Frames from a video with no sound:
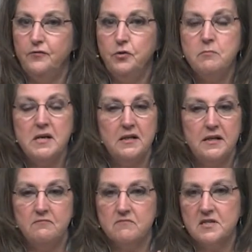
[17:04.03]
you mill it
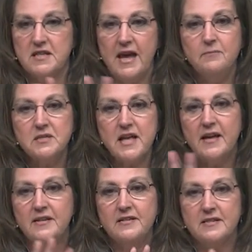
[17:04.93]
same
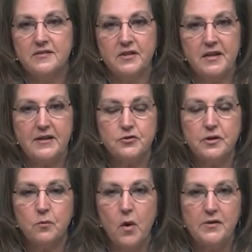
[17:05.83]
settings in the electric
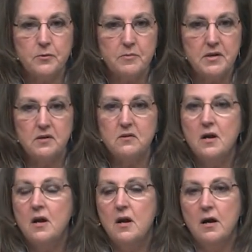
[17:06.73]
Wonder Mill,
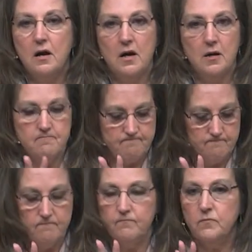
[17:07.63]
um,
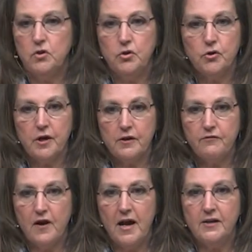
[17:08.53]
you're going to
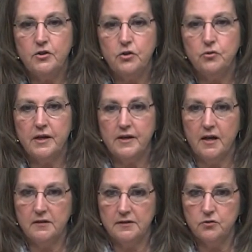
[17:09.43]
find you'll get a
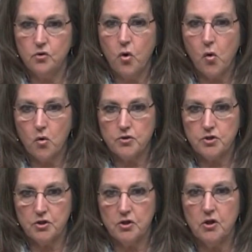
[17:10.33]
little
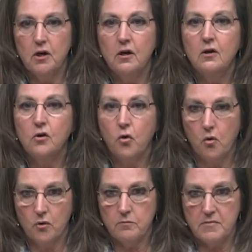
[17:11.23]
coarser
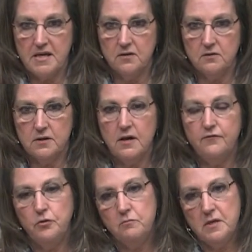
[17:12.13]
cornmeal if
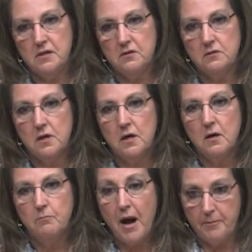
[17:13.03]
you mill
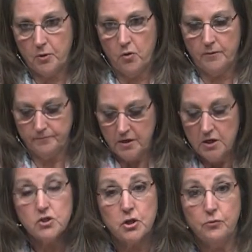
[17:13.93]
popcorn.
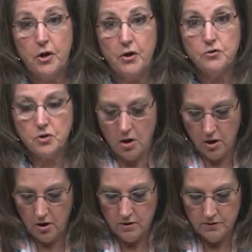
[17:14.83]
So those
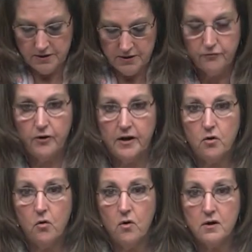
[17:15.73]
are the different
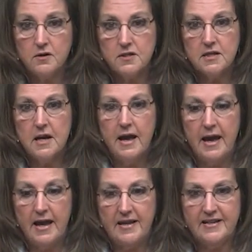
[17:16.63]
corns,
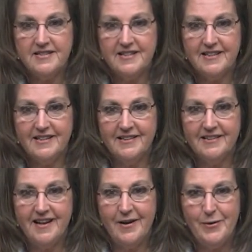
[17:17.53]
and uh,
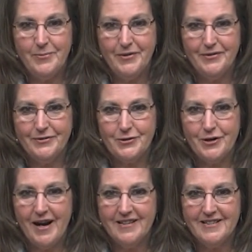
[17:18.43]
I hope you'll
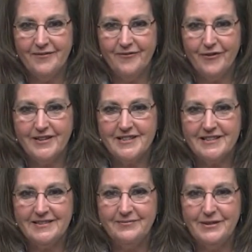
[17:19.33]
try some
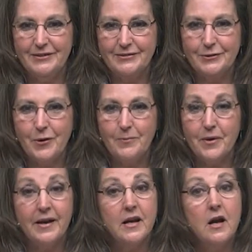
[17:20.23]
freshly milled
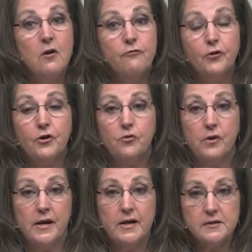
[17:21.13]
cornbread. For
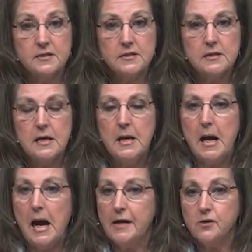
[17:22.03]
grits,
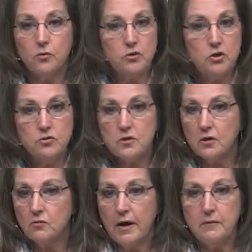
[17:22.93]
I don't use a
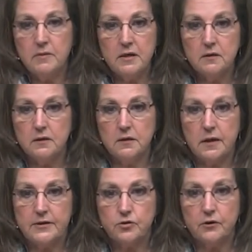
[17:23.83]
grain mill, an
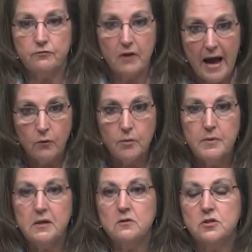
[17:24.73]
electric flour
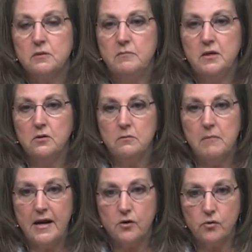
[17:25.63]
mill to mill
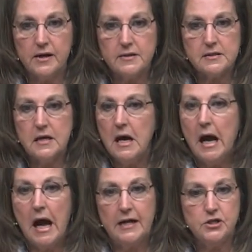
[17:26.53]
my grits.
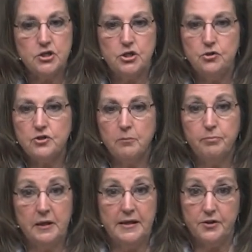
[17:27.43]
I just use a
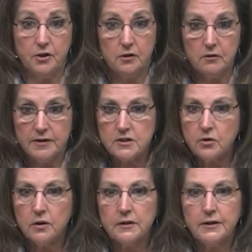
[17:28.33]
blender. Grits
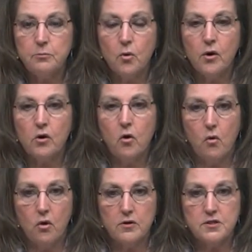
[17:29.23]
are a little more
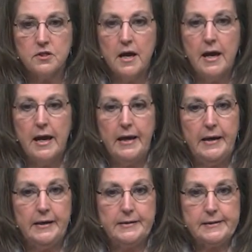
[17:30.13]
coarse,
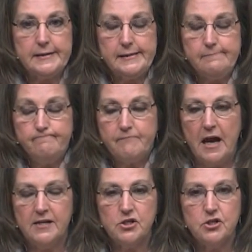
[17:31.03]
and uh,
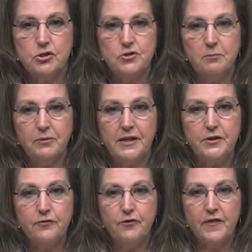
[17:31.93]
I just use a
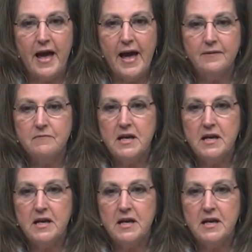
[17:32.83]
blender for that.